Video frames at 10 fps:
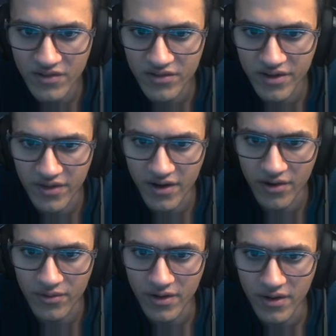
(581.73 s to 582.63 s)
take that
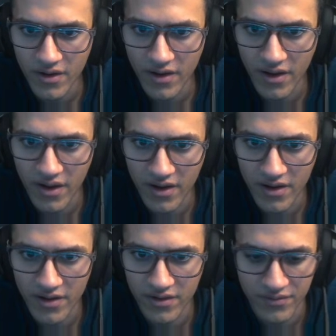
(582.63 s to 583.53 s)
out,
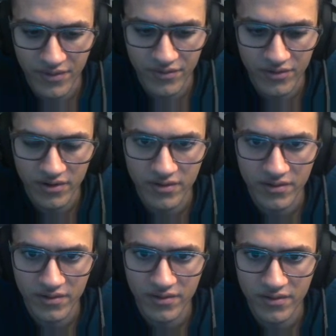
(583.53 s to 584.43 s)
and 50.
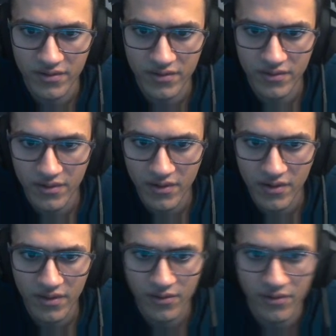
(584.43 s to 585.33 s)

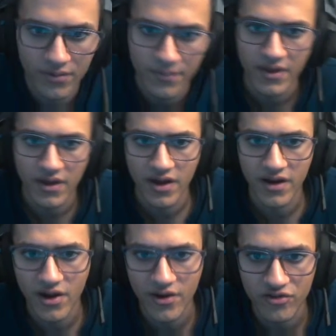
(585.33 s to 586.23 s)
There we go. And
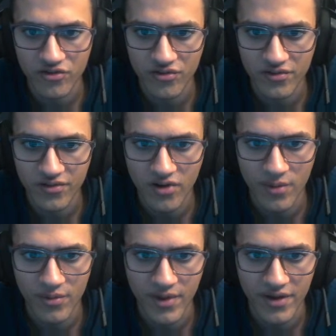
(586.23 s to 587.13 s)
now I can just
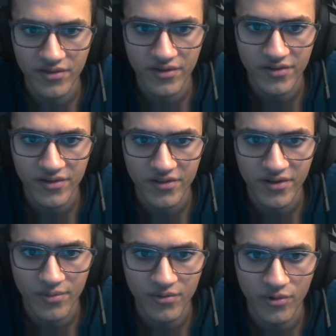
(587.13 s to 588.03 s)
copy paste this,
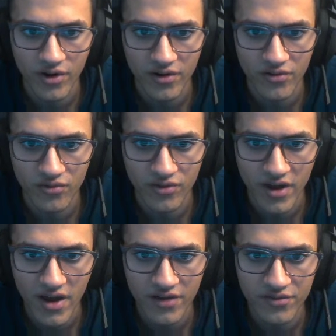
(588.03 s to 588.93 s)
except we're not gonna do the
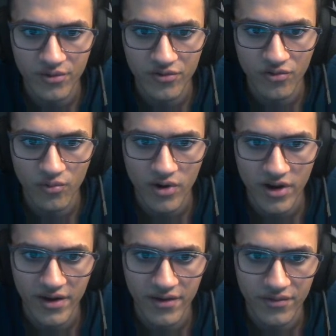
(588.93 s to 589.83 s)
X, we're gonna do the
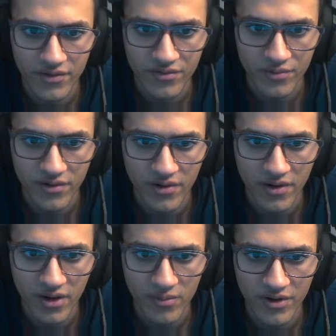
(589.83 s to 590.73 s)
Y for this one,
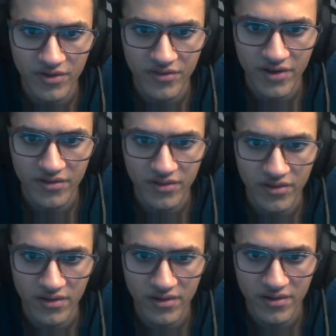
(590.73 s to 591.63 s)
because that's
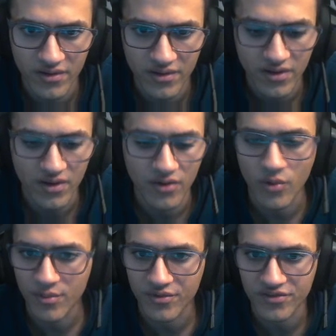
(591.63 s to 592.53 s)
the
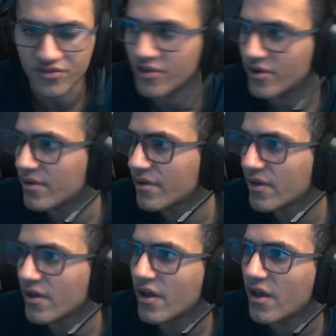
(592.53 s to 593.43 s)
Y position there.
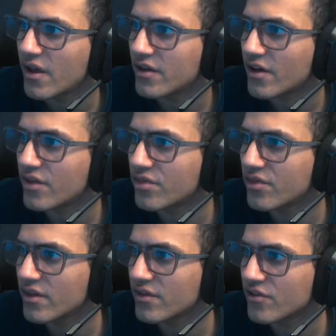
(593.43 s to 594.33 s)
And I
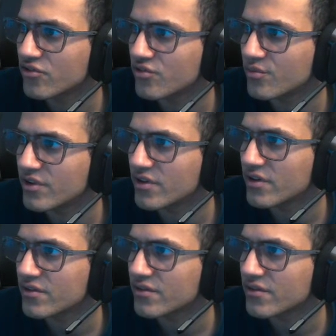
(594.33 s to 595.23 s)
think that should be
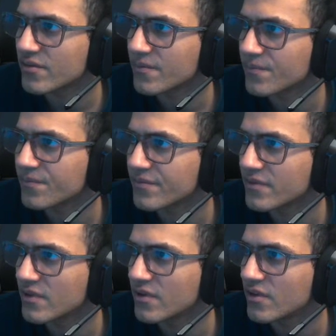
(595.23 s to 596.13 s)
it.
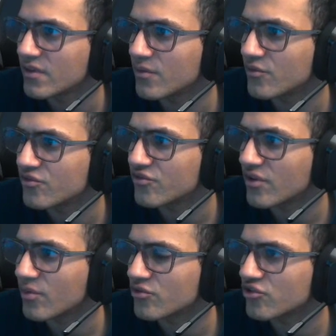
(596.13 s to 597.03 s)
Let me just
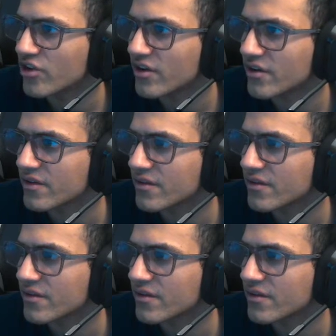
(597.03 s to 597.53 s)
double check.